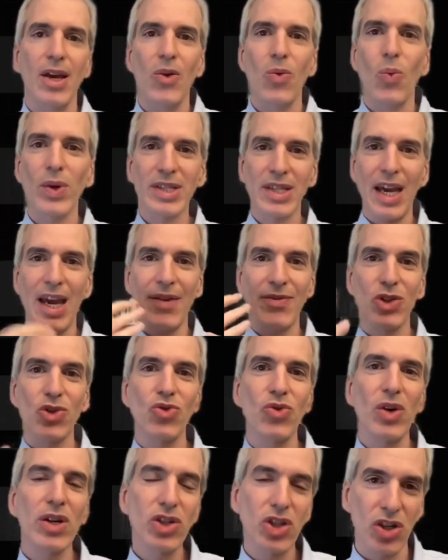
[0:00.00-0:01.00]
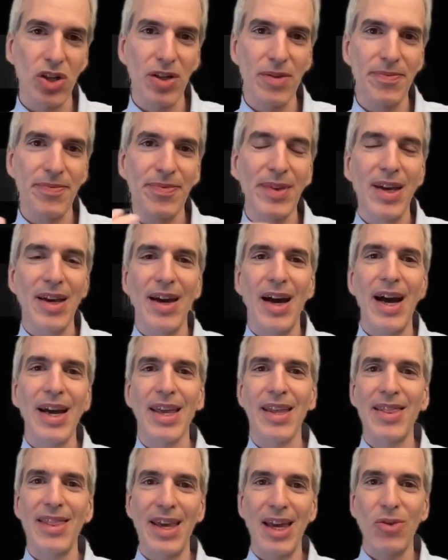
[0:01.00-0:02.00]
Once I have the structure, I
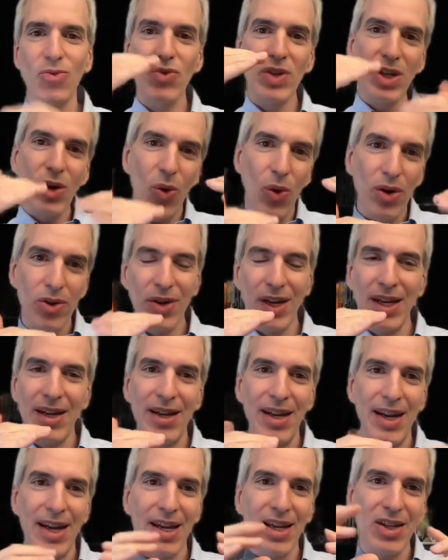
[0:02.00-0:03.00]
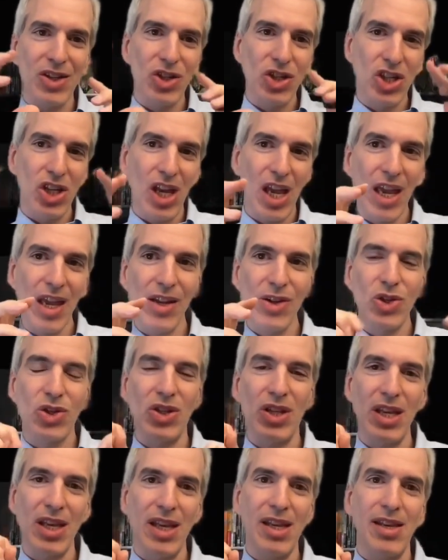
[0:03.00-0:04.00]
can then reorder it, and I can change
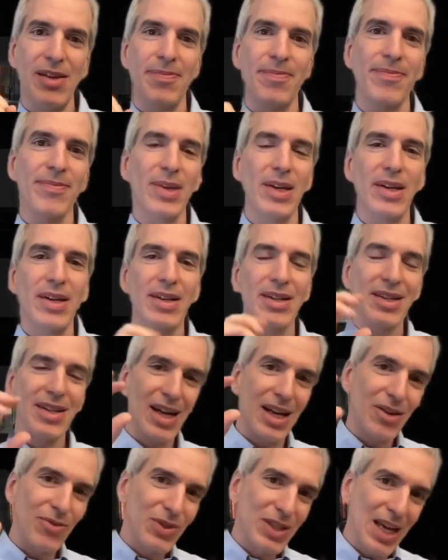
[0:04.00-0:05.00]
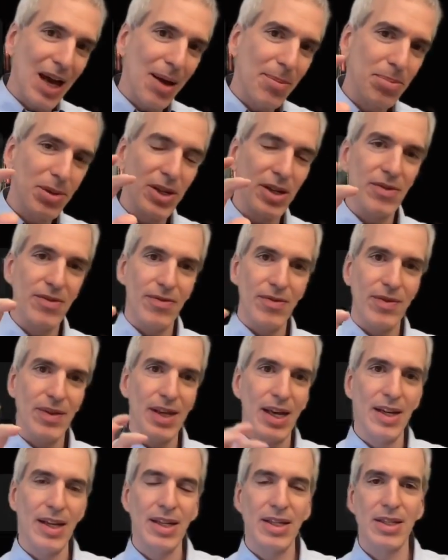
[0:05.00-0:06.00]
the kind of template
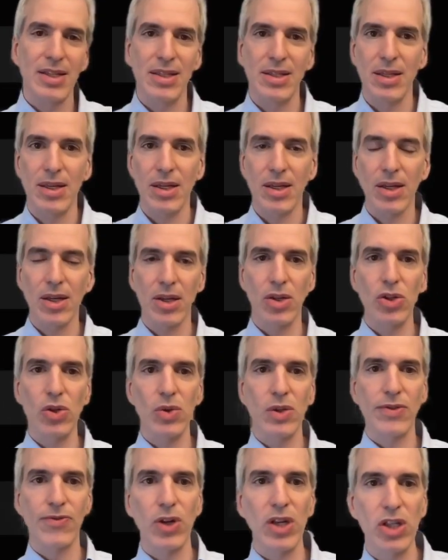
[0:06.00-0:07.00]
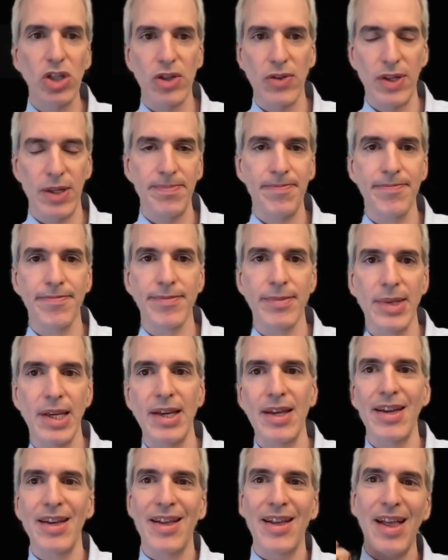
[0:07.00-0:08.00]
that it's going to use for each of them.
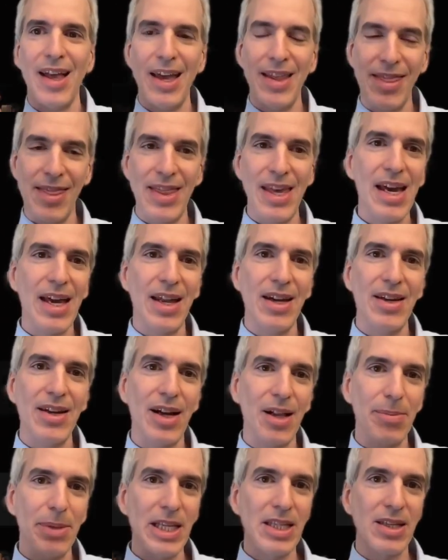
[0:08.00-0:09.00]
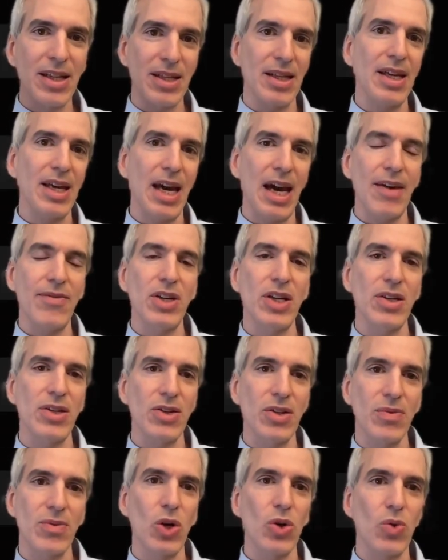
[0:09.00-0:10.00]
And then I'll basically have it
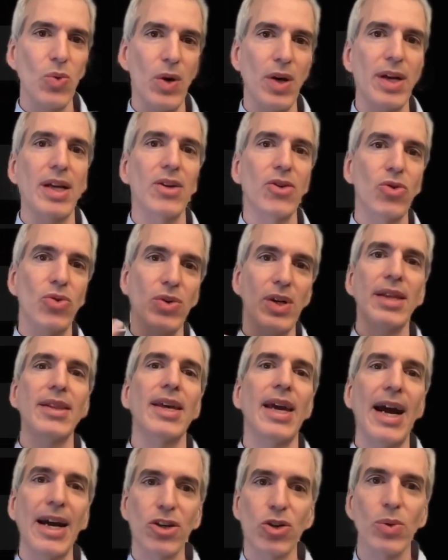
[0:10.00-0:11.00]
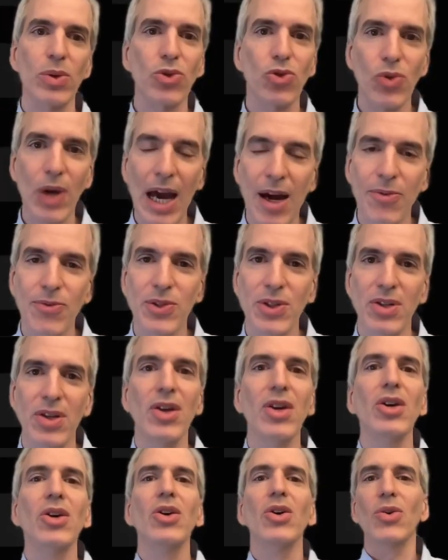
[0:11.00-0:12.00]
go to work and create the actual draft,
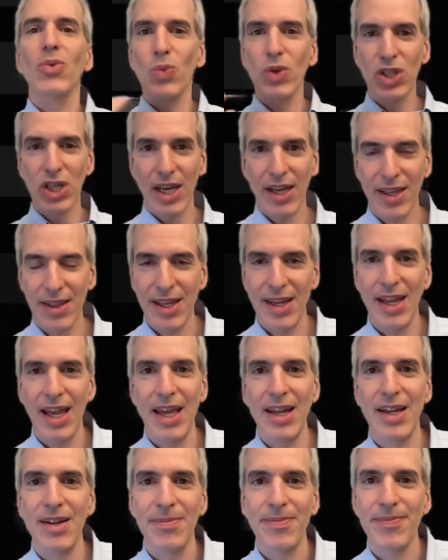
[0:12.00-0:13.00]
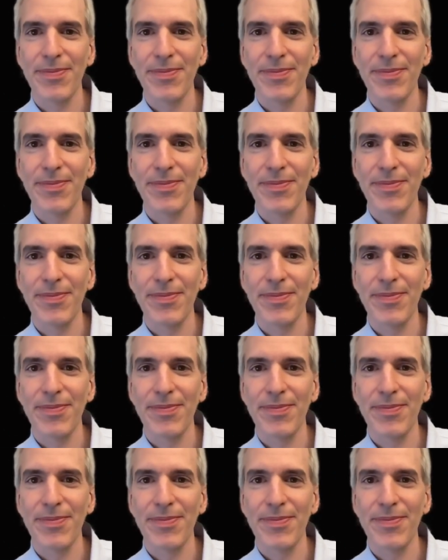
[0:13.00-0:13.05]
which I can then edit.